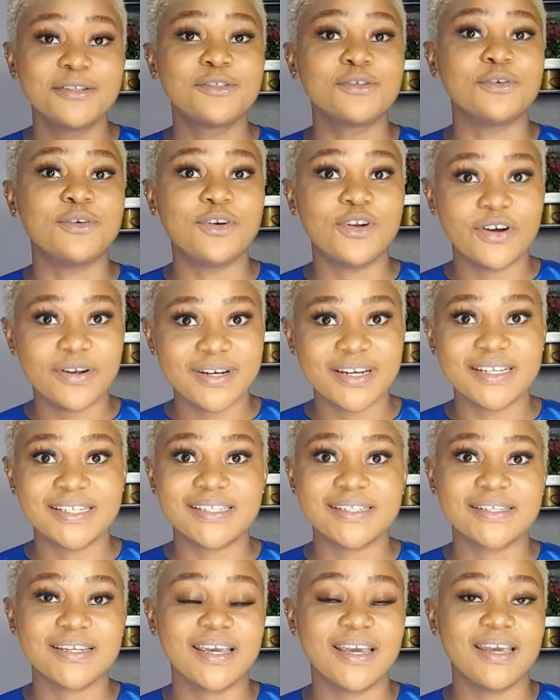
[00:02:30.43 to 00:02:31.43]
to learn it
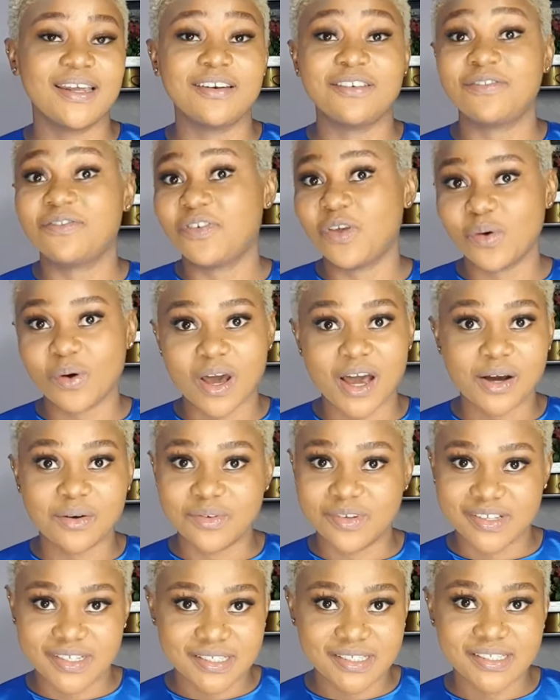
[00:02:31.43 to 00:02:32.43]
in few
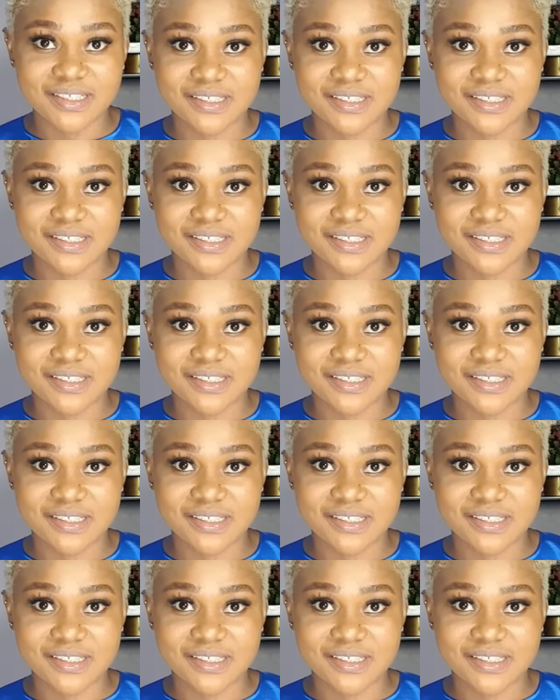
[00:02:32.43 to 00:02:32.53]
hours.